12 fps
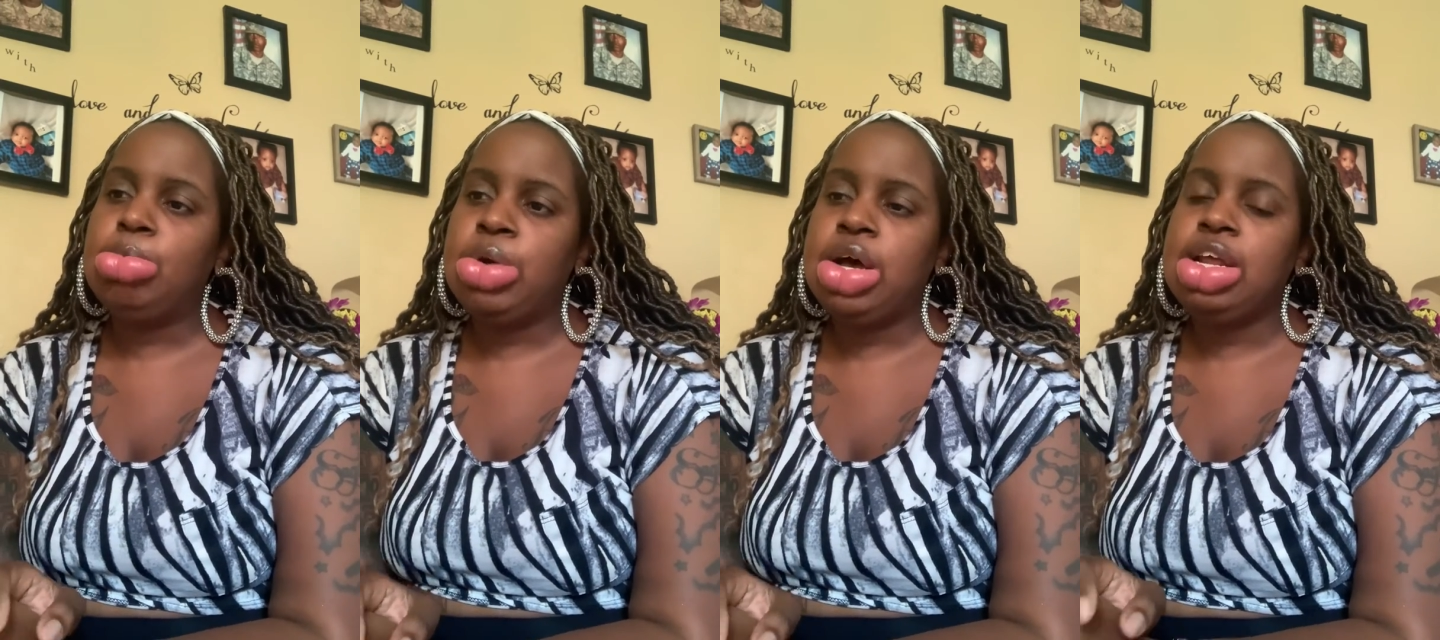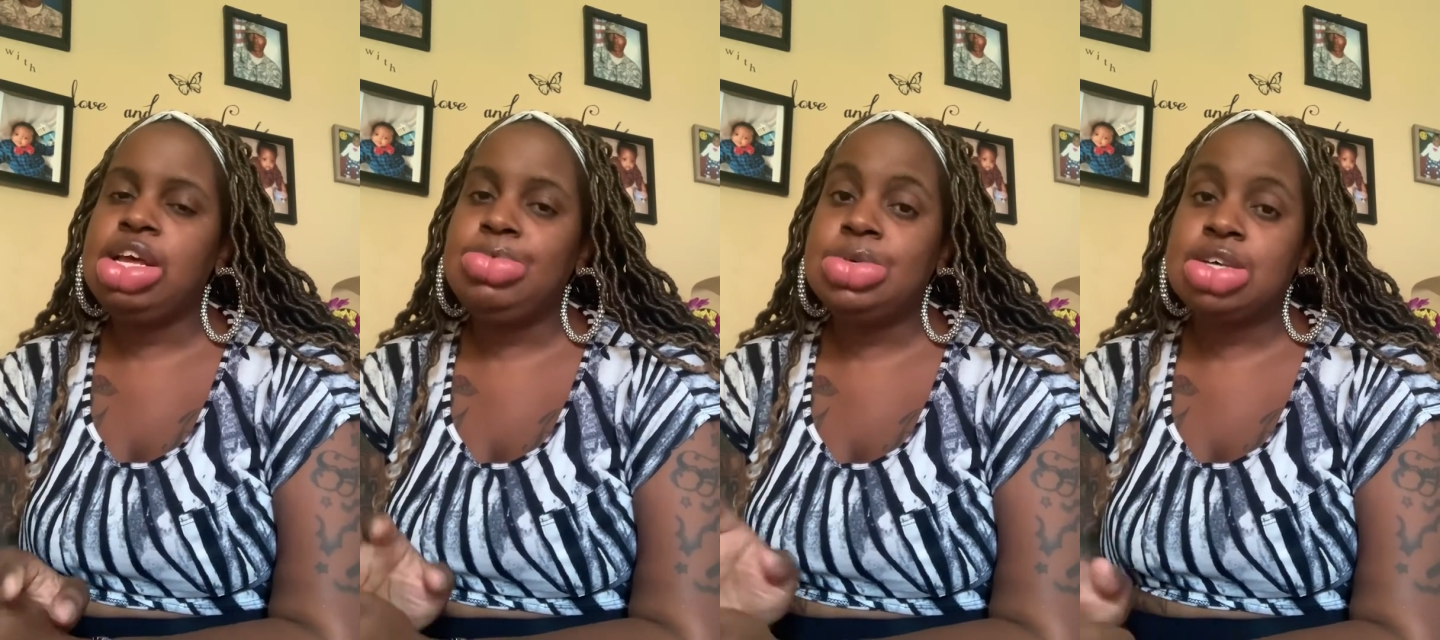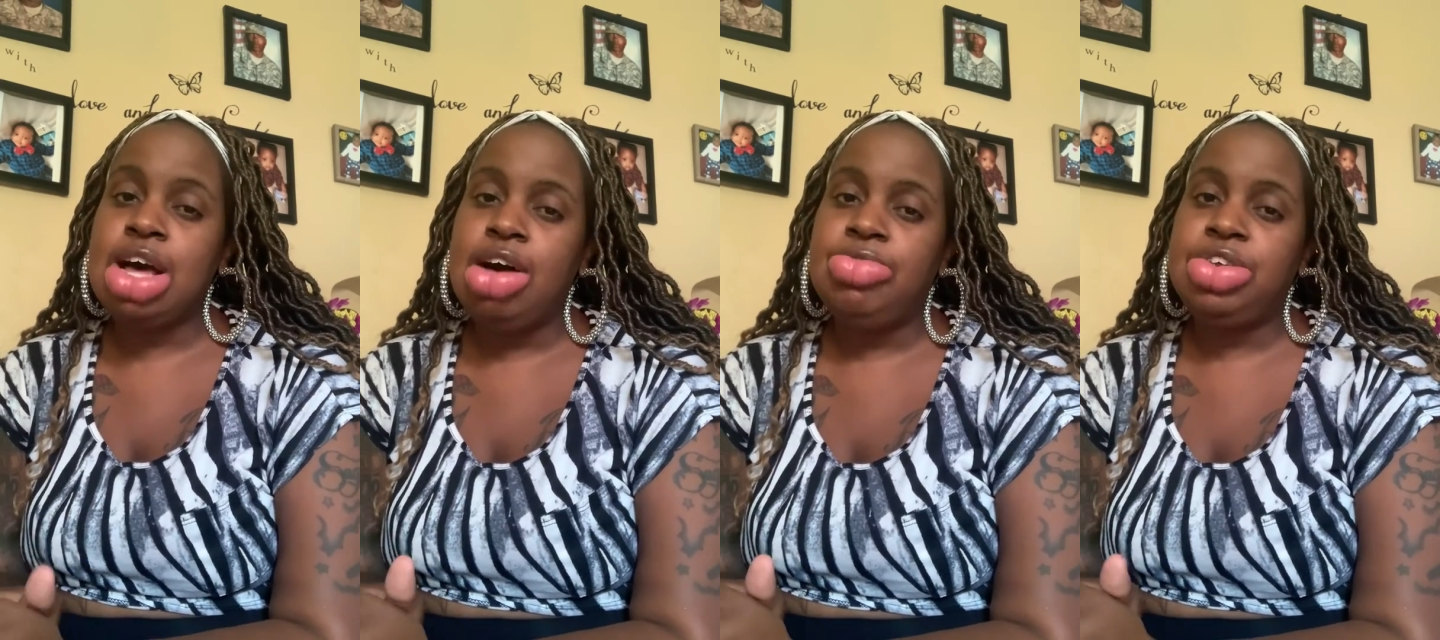but he was
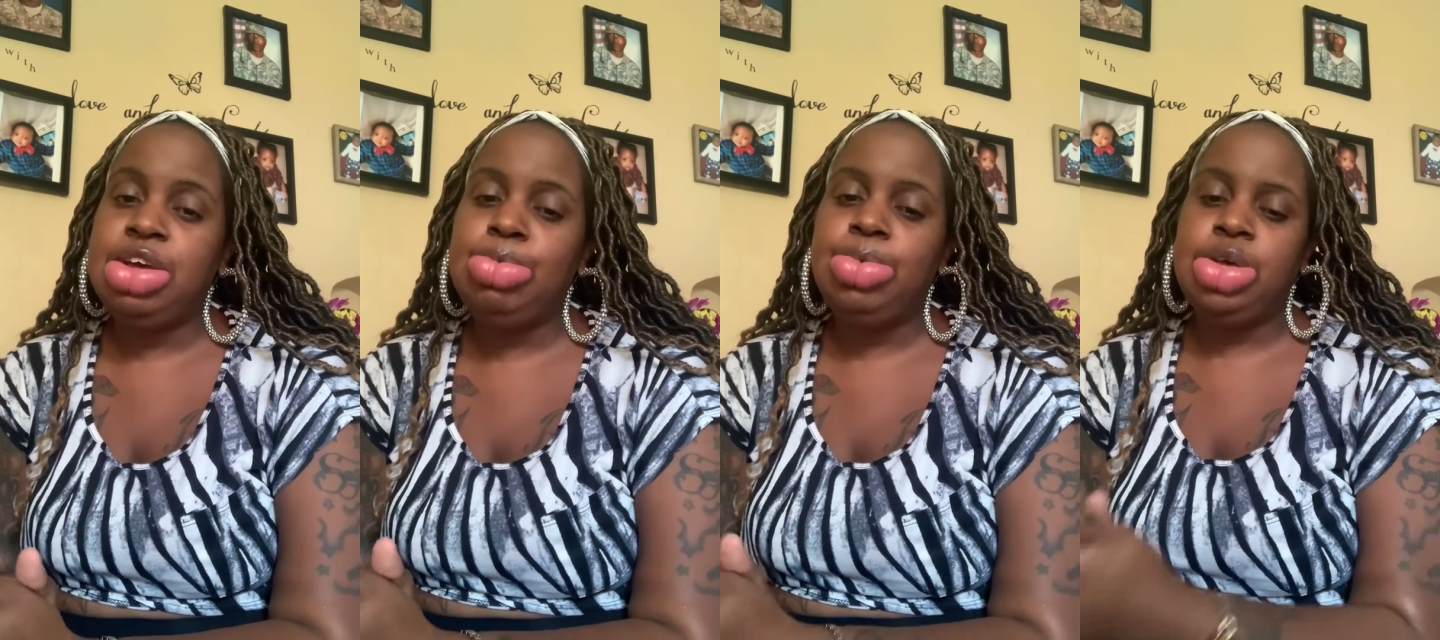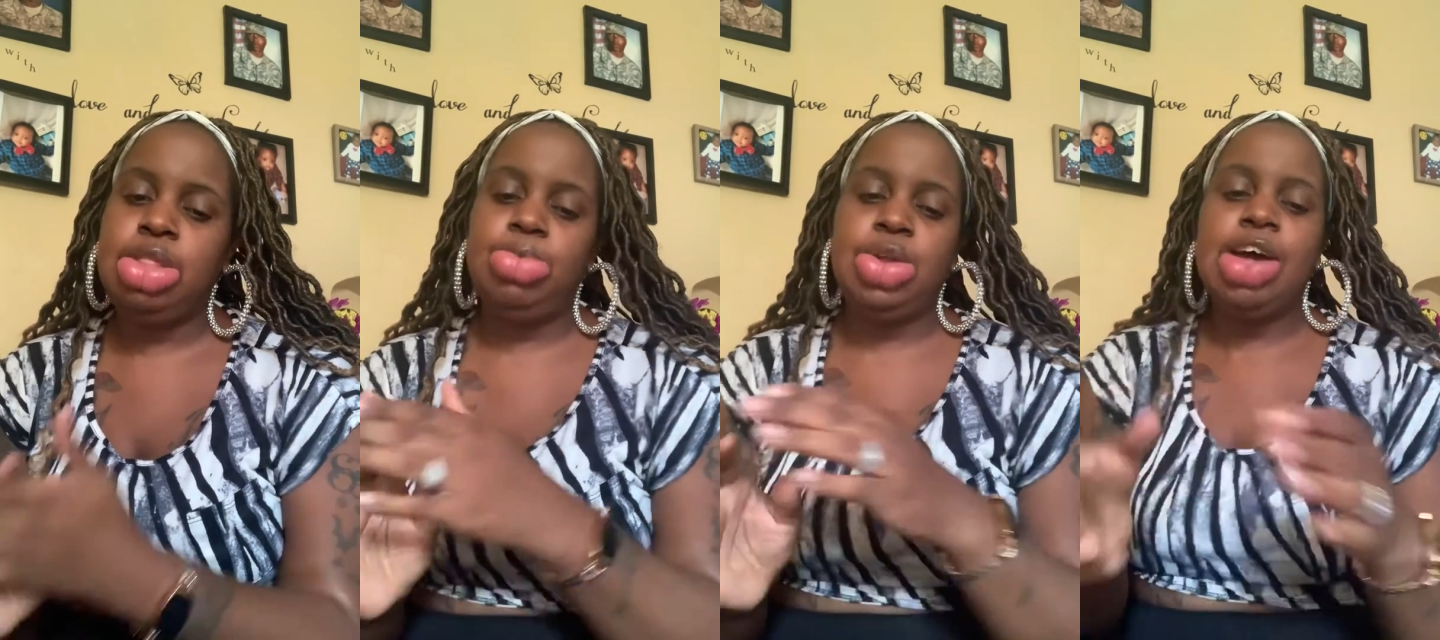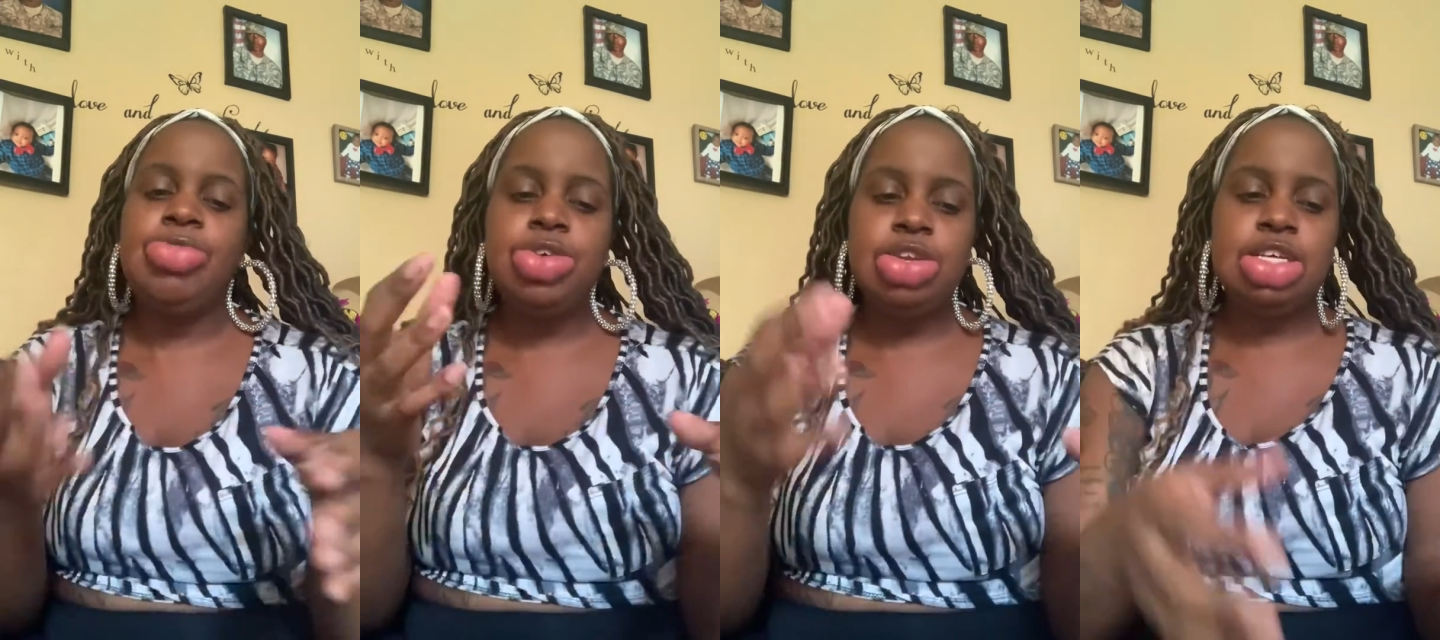confident with
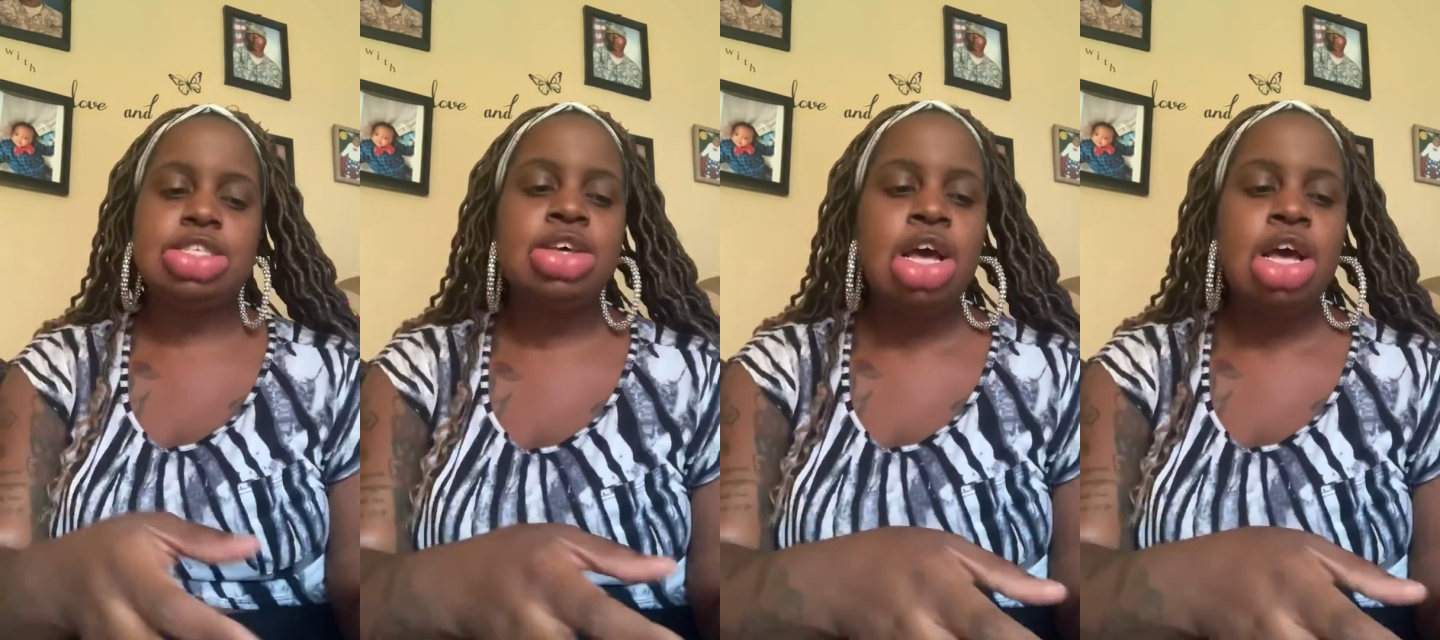whatever this